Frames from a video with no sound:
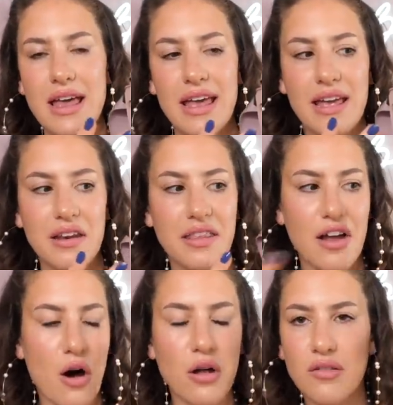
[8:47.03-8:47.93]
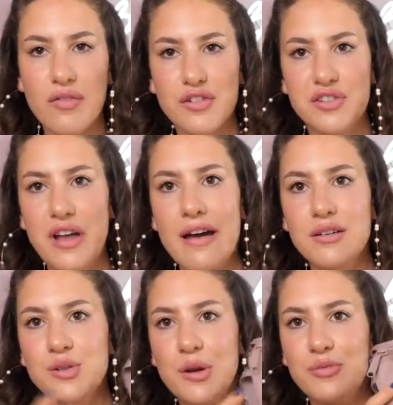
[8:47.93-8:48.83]
in like all of their
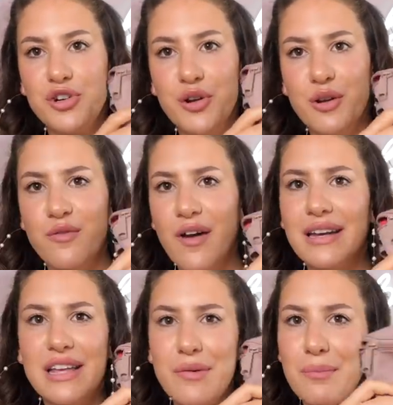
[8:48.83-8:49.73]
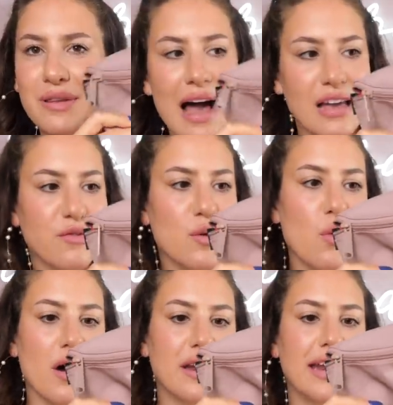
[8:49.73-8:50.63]
styles. So I'm sure you could find even black if you
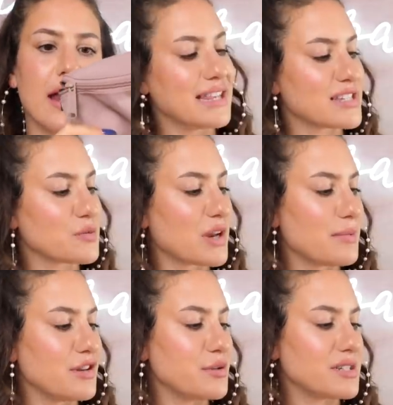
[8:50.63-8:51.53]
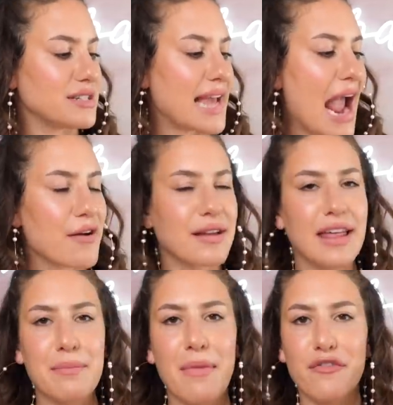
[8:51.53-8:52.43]
wanted. This is what I've been using to carry
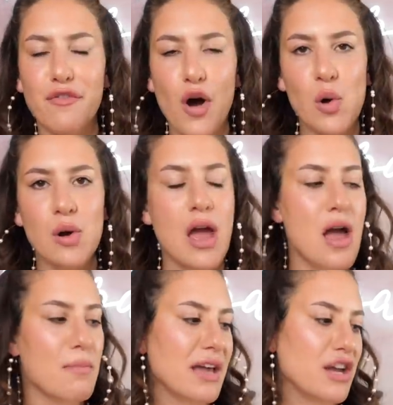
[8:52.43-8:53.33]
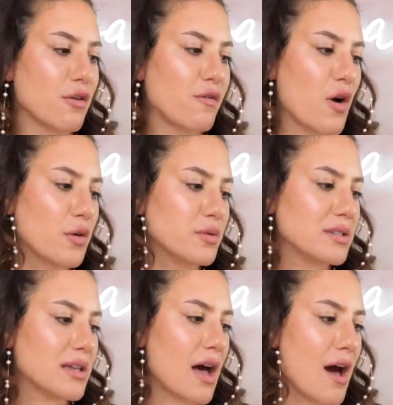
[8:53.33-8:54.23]
like my phone, my
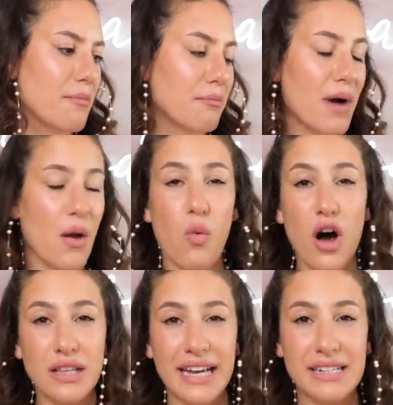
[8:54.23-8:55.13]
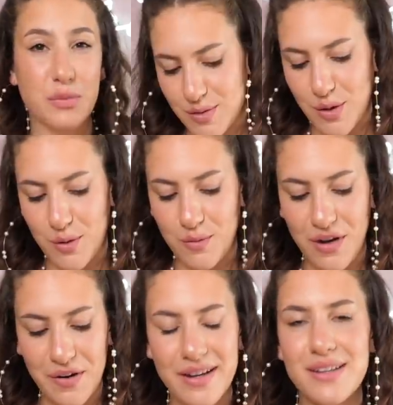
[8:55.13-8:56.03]
earphones, um, my wallet. So
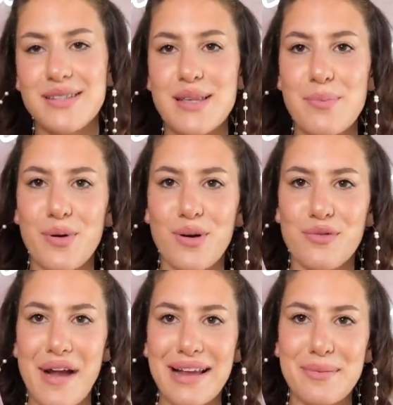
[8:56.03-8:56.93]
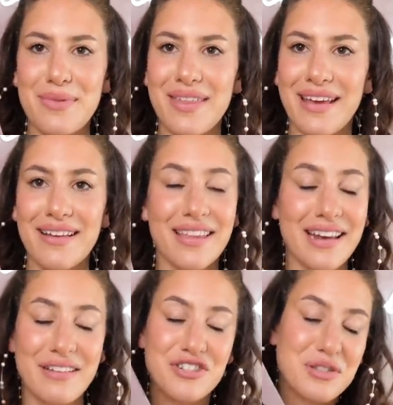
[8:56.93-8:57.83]
very simple random thing that
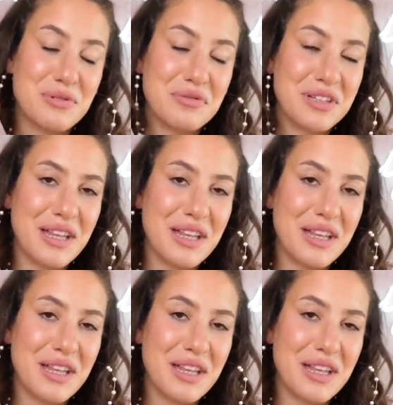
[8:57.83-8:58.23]
I've just been really